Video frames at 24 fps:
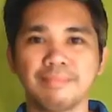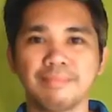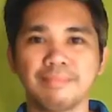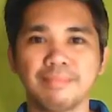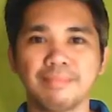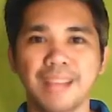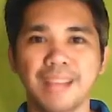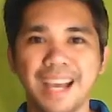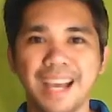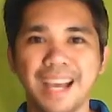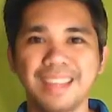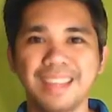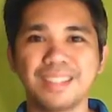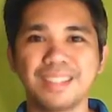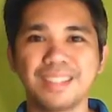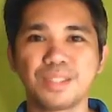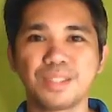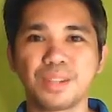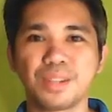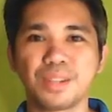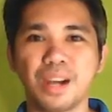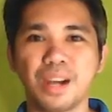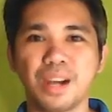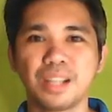Hi, this is Sir
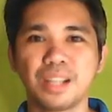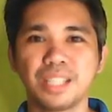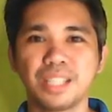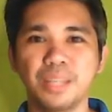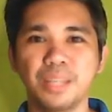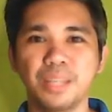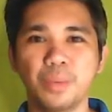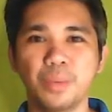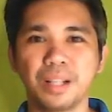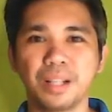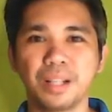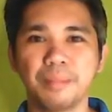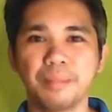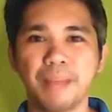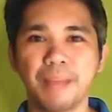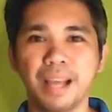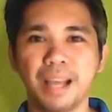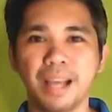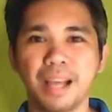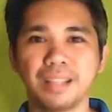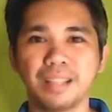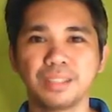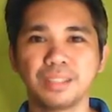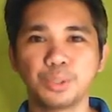RJ. Welcome
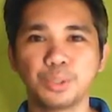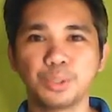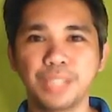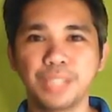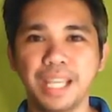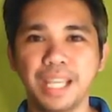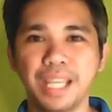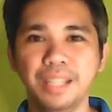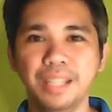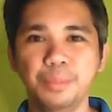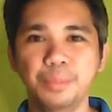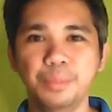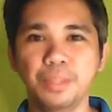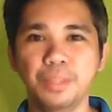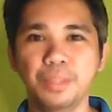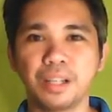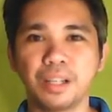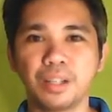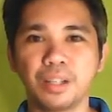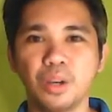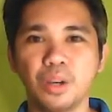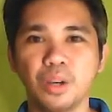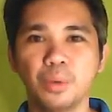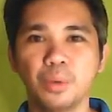back. Today, we are
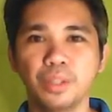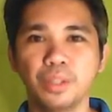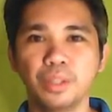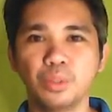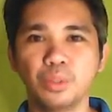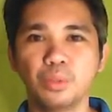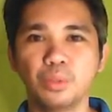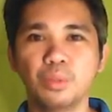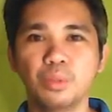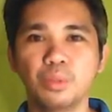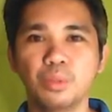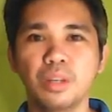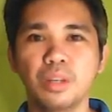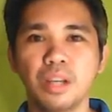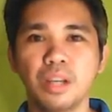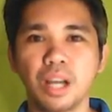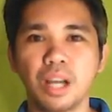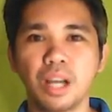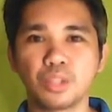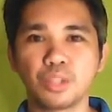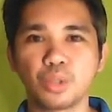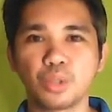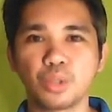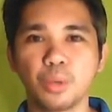going to do a
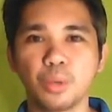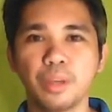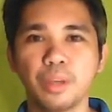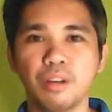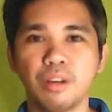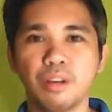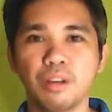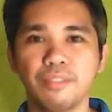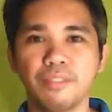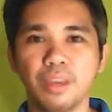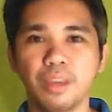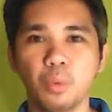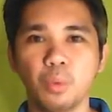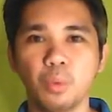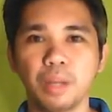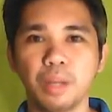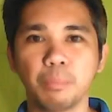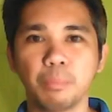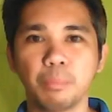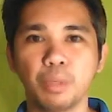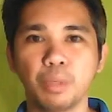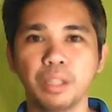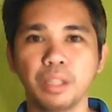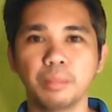drawing of a
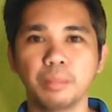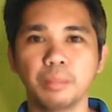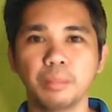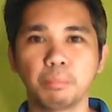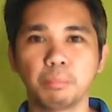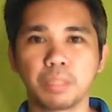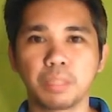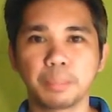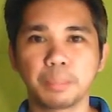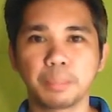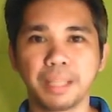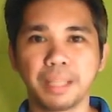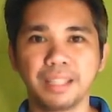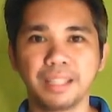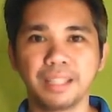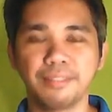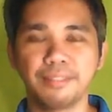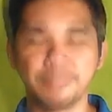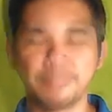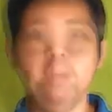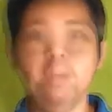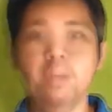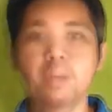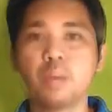one-point perspective.
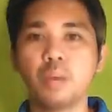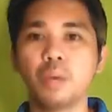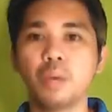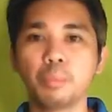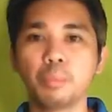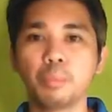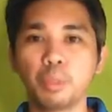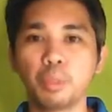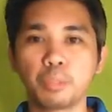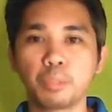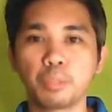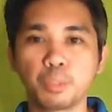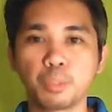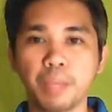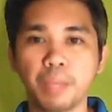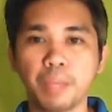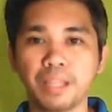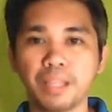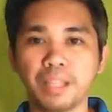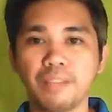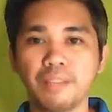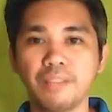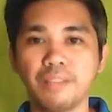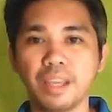A one-point
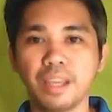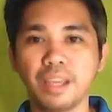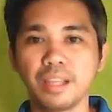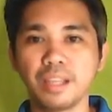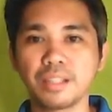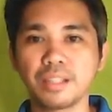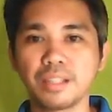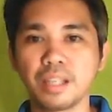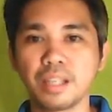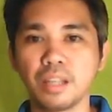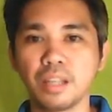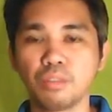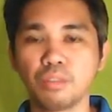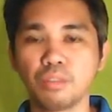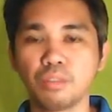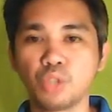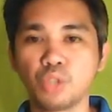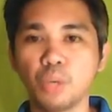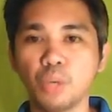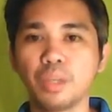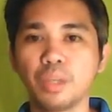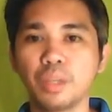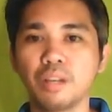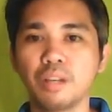perspective is a
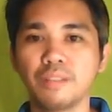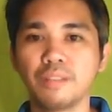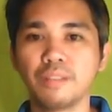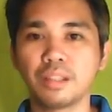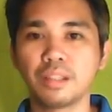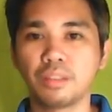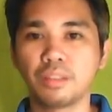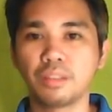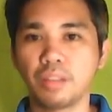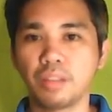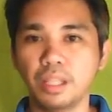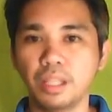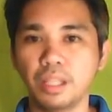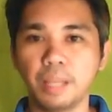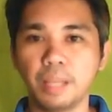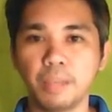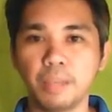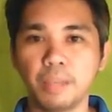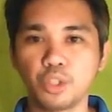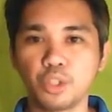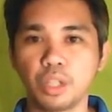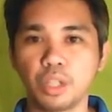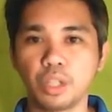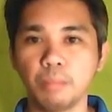drawing of a
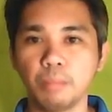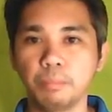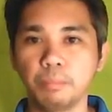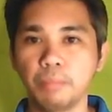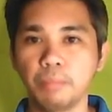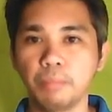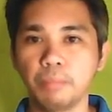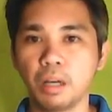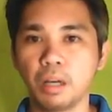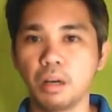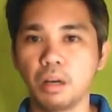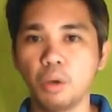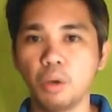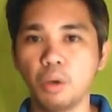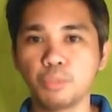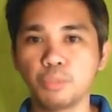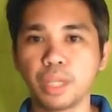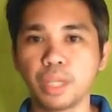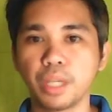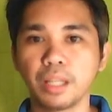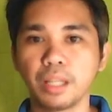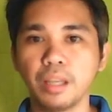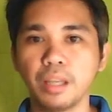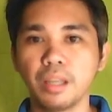three-dimensional
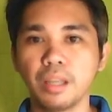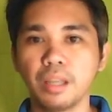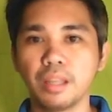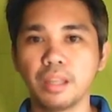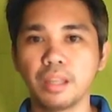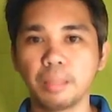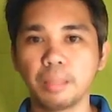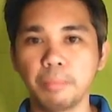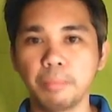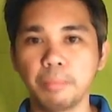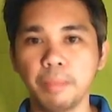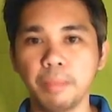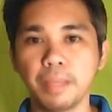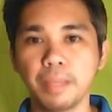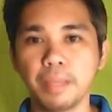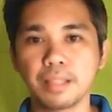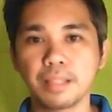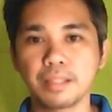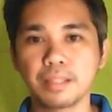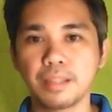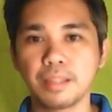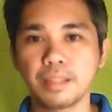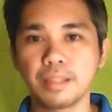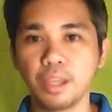object that mimics
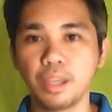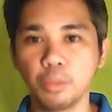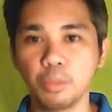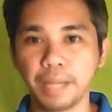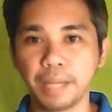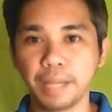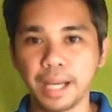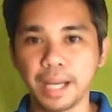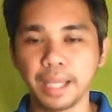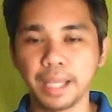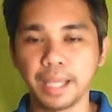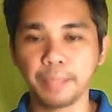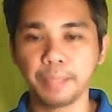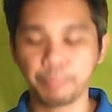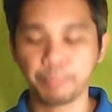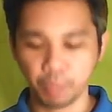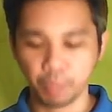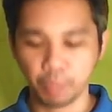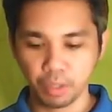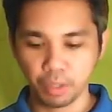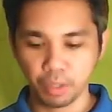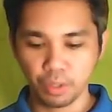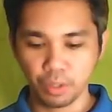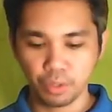the human eye.
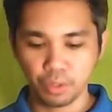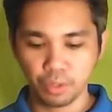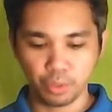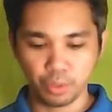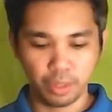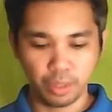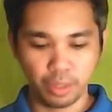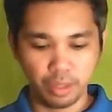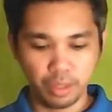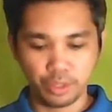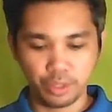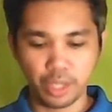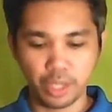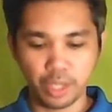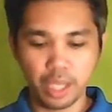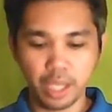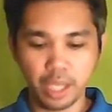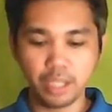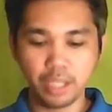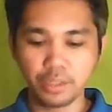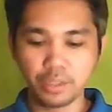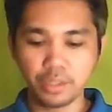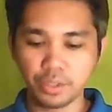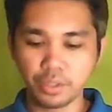So in this
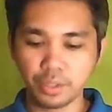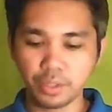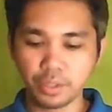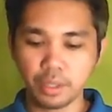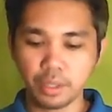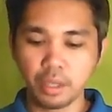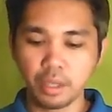case,